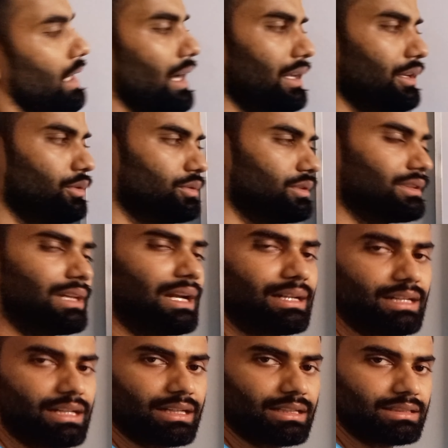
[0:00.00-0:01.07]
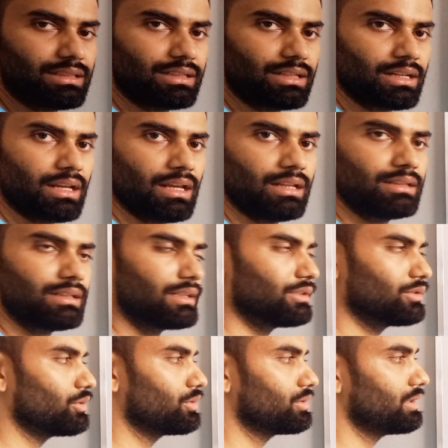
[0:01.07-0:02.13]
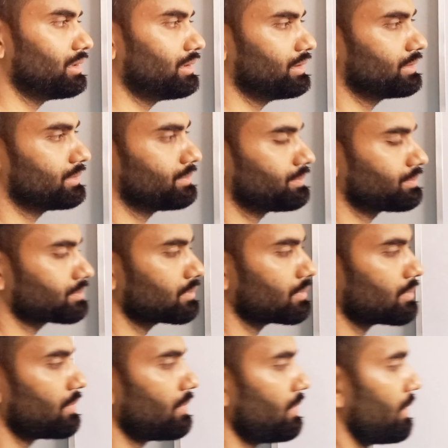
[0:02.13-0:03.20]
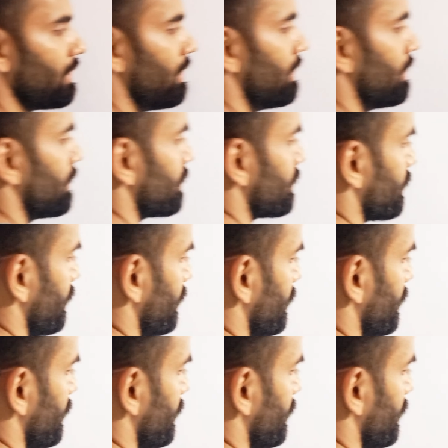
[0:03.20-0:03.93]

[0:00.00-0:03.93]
using that data center and the resources, so